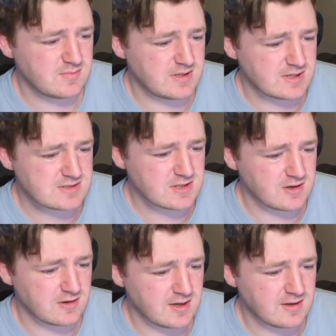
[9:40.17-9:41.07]
because
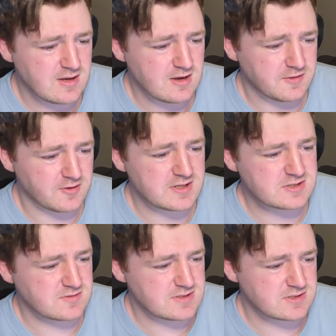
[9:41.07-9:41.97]
their
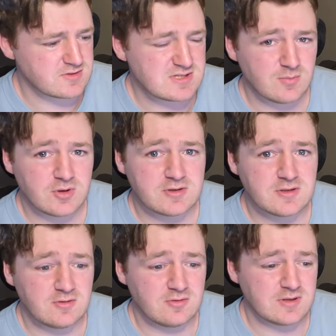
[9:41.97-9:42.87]
history is so similar
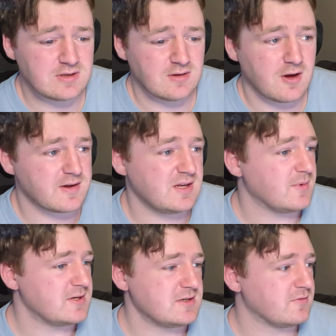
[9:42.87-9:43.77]
to the hockey
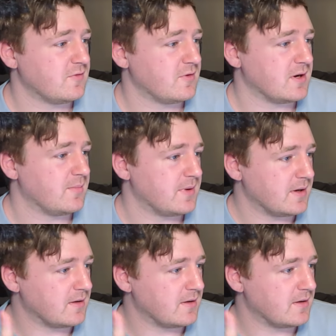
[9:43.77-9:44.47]
team I cheer for up.